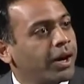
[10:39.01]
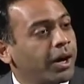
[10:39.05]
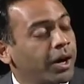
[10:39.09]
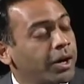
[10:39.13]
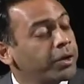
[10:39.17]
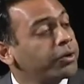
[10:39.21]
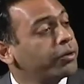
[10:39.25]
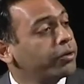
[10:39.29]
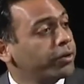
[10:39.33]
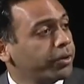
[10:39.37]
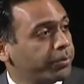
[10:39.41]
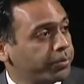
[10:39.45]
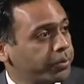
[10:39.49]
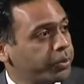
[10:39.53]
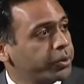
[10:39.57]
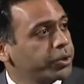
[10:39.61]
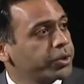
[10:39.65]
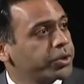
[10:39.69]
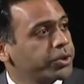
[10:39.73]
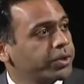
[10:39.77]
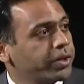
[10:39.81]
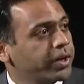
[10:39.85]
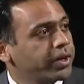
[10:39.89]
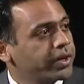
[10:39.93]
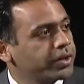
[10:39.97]

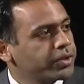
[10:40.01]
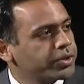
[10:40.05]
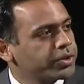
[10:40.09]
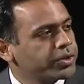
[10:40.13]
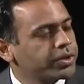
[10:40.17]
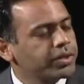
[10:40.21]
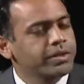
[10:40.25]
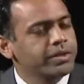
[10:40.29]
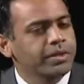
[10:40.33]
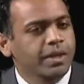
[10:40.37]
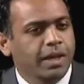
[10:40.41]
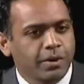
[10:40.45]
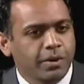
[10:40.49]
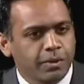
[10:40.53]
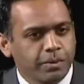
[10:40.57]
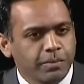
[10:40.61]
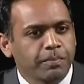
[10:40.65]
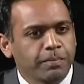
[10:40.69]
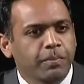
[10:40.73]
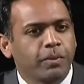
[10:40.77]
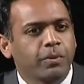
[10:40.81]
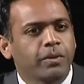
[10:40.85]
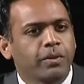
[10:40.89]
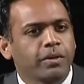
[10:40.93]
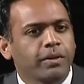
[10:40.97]
underappreciate just how
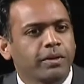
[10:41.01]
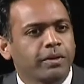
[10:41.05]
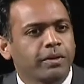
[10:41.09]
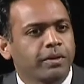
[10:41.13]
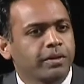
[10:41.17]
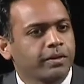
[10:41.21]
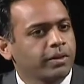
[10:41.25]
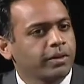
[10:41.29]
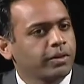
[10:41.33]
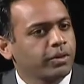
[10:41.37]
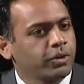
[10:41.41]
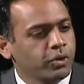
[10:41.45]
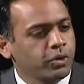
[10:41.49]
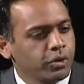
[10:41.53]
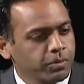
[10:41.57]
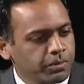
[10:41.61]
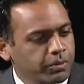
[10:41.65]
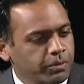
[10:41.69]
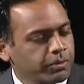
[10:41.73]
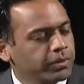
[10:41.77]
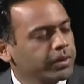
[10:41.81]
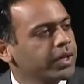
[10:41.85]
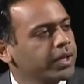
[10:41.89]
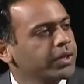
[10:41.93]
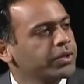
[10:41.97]
important
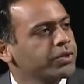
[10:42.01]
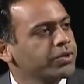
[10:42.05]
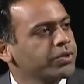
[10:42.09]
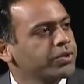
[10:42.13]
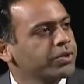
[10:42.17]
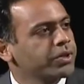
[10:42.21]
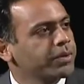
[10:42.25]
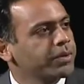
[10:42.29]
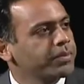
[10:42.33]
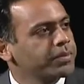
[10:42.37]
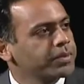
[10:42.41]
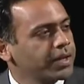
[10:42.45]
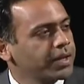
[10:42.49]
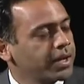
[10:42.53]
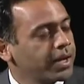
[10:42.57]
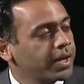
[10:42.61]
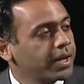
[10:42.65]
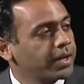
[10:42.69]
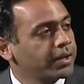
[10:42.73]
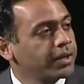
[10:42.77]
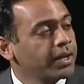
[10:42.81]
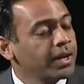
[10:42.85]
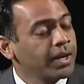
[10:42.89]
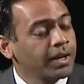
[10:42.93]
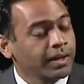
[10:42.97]
human relationships
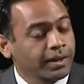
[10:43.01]
and